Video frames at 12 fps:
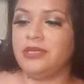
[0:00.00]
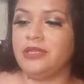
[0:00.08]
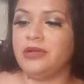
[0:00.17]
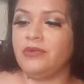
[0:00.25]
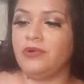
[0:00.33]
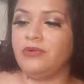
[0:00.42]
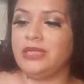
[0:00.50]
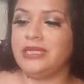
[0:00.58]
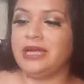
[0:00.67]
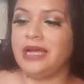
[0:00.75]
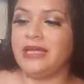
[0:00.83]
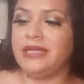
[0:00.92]
There were only
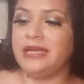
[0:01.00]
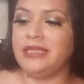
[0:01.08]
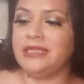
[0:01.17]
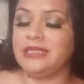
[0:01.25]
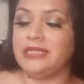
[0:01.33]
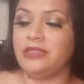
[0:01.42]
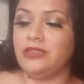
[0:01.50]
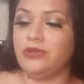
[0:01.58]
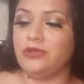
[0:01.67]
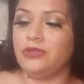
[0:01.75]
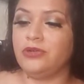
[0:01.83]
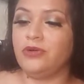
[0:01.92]
9 guests in
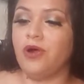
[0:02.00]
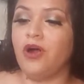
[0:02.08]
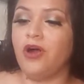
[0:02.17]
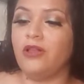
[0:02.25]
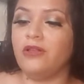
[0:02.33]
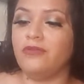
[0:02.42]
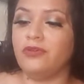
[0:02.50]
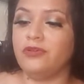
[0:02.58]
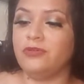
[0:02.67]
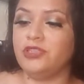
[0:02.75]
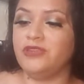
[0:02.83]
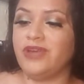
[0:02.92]
toto, all of
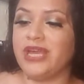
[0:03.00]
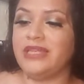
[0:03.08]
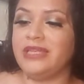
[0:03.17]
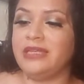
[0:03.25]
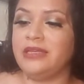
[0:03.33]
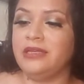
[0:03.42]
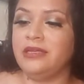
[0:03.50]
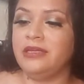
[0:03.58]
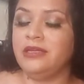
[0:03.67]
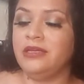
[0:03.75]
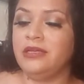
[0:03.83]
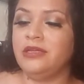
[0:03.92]
whom she vaguely
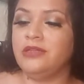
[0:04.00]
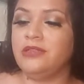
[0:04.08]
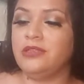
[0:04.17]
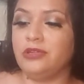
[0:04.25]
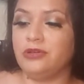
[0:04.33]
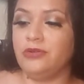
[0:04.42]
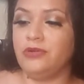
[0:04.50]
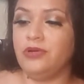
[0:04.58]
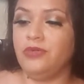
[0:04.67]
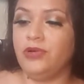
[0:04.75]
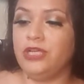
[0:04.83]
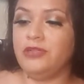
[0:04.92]
knew,
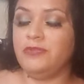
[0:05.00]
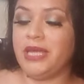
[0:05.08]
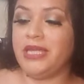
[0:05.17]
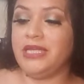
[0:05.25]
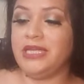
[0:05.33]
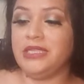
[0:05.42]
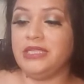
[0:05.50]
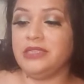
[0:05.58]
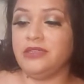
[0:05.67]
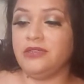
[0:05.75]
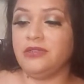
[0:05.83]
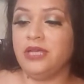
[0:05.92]
which made it
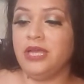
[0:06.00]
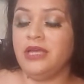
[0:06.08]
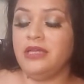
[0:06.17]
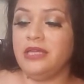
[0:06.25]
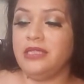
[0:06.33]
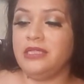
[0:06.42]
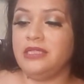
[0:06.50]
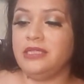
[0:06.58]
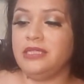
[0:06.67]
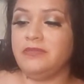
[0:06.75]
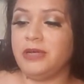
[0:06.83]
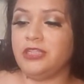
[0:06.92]
easier. They didn't
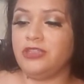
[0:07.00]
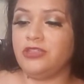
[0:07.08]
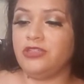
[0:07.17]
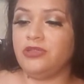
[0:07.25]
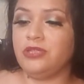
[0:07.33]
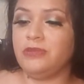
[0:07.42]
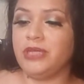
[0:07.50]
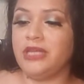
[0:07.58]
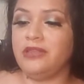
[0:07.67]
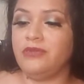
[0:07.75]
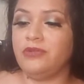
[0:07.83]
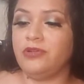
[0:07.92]
expect her to
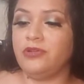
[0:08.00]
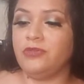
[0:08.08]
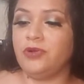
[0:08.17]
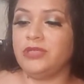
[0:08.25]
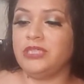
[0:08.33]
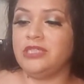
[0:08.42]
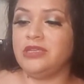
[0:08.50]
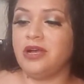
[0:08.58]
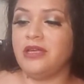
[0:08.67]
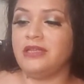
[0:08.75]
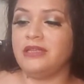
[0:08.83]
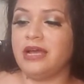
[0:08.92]
illuminate the room, only to
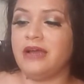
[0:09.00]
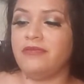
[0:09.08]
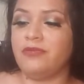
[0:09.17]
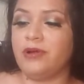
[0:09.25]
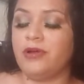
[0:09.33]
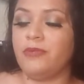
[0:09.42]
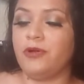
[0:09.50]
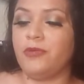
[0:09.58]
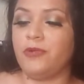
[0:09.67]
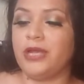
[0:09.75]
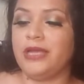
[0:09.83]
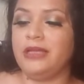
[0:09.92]
nod and laugh where
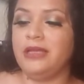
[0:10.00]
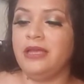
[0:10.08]
appropriate.